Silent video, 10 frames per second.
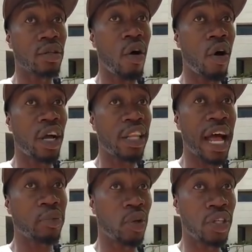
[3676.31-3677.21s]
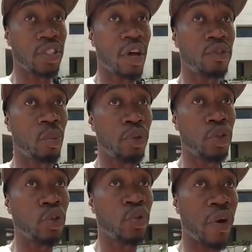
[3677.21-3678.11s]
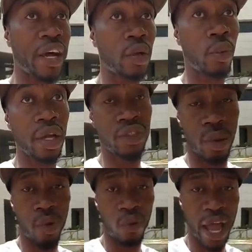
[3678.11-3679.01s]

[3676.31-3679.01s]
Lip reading: or collapse on itself to produce fractal waves that both